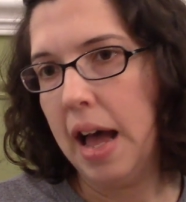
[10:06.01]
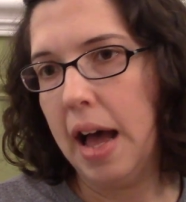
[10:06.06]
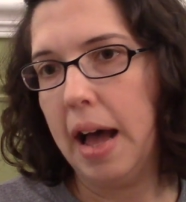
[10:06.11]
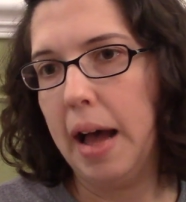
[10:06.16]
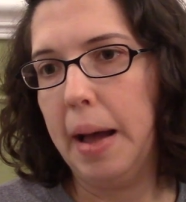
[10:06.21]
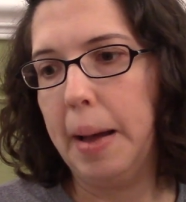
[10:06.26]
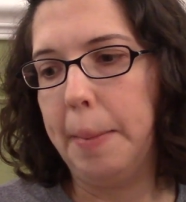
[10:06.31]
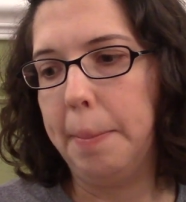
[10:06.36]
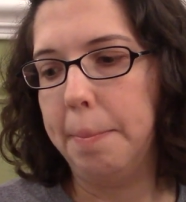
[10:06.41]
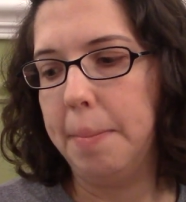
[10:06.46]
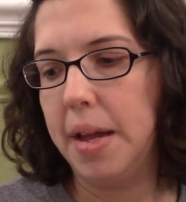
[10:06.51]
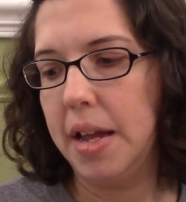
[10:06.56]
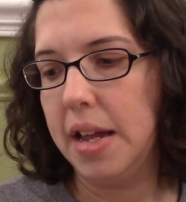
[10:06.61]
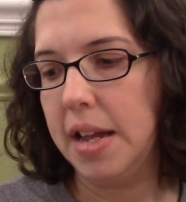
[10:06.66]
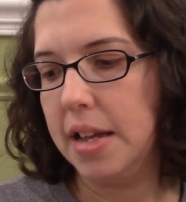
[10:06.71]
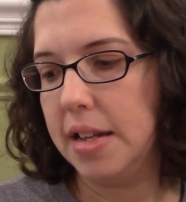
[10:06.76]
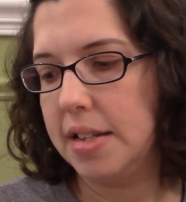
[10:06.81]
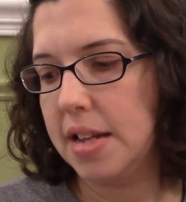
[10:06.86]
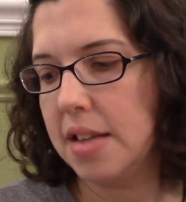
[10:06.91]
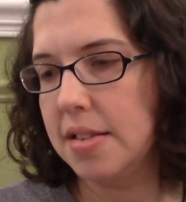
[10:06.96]

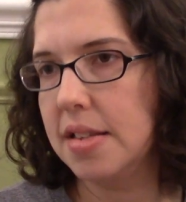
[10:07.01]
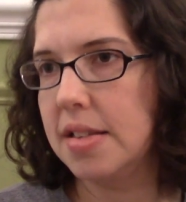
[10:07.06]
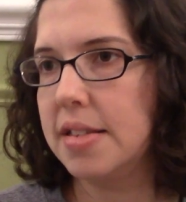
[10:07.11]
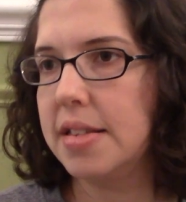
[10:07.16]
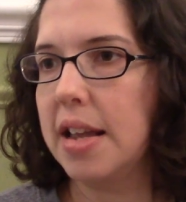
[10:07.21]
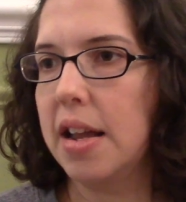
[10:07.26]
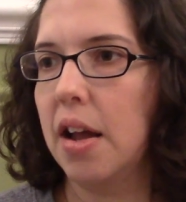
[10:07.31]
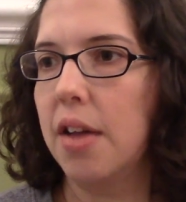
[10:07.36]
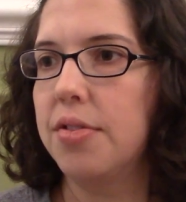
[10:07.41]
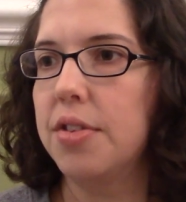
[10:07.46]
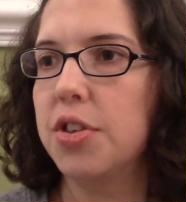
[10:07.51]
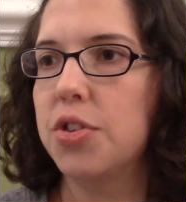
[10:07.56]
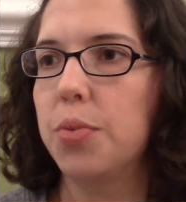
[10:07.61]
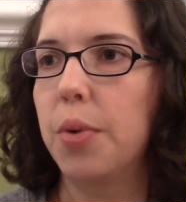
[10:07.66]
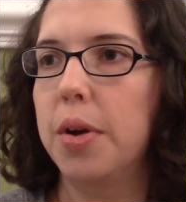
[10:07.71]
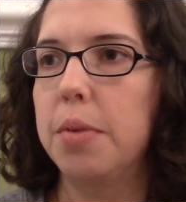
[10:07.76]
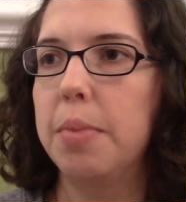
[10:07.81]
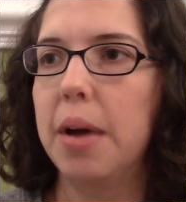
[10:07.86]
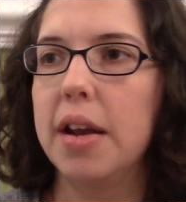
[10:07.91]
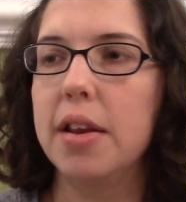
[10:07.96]
It doesn't say on this
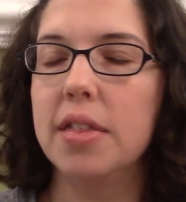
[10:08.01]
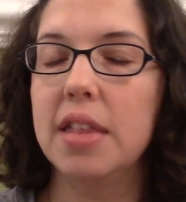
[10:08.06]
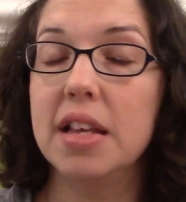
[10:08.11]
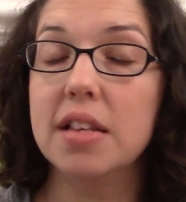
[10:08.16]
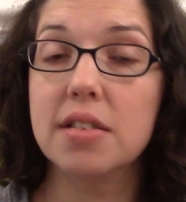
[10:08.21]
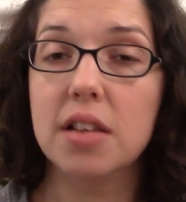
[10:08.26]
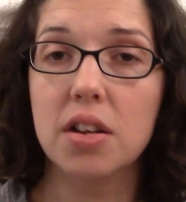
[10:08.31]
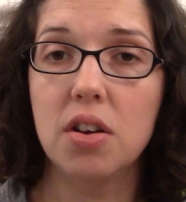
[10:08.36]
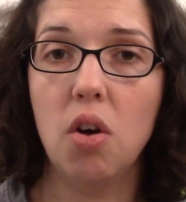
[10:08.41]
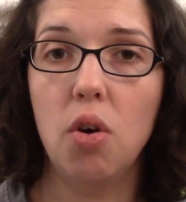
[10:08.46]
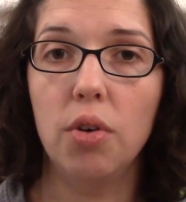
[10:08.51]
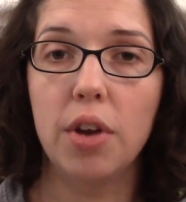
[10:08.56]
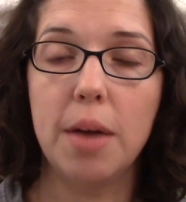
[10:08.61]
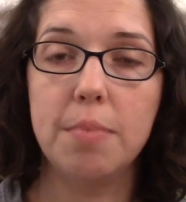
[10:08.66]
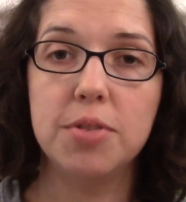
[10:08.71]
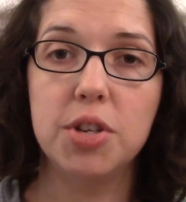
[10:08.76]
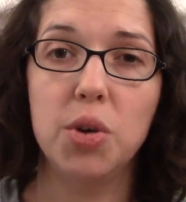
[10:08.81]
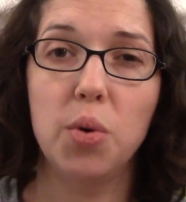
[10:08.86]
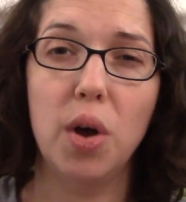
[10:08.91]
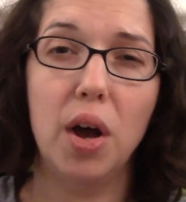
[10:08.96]
one, but these can hold
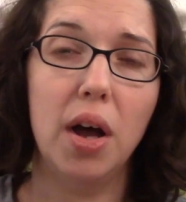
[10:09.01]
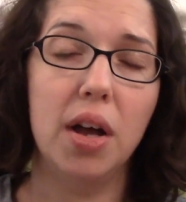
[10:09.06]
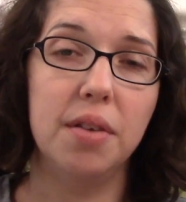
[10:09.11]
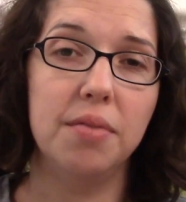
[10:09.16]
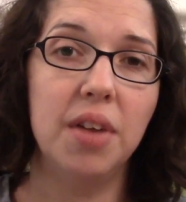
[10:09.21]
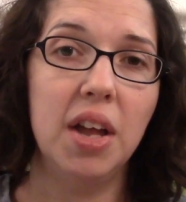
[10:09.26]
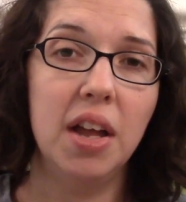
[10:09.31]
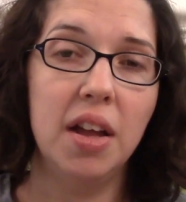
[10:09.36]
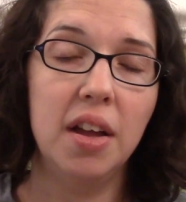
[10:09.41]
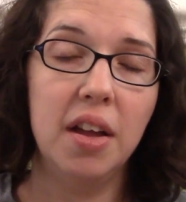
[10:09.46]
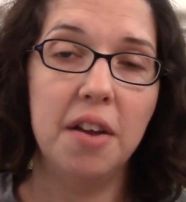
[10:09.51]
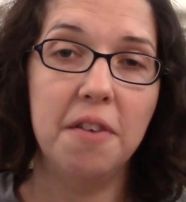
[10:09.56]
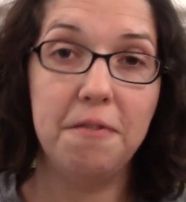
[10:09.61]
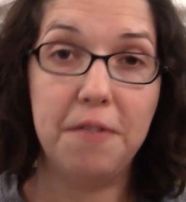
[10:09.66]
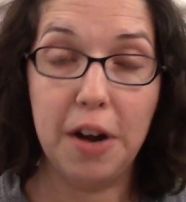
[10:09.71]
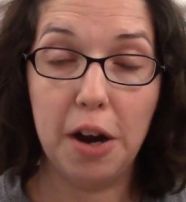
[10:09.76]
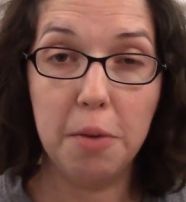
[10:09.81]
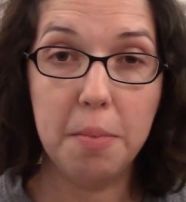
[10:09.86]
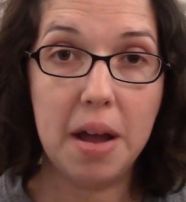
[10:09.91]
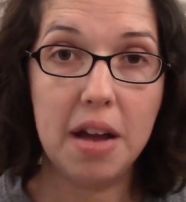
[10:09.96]
up to a
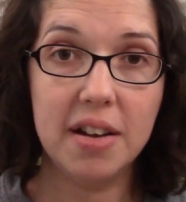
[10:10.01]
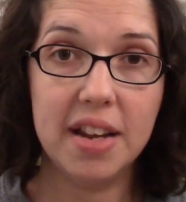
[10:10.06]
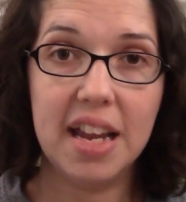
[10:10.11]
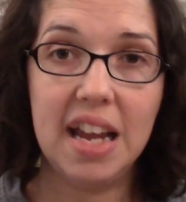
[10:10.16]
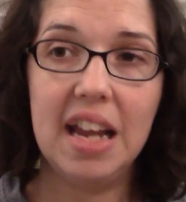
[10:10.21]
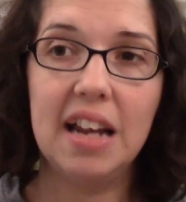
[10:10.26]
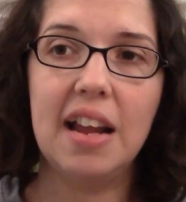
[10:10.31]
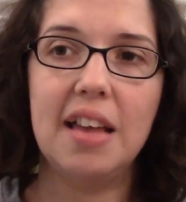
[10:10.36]
fair amount of heat.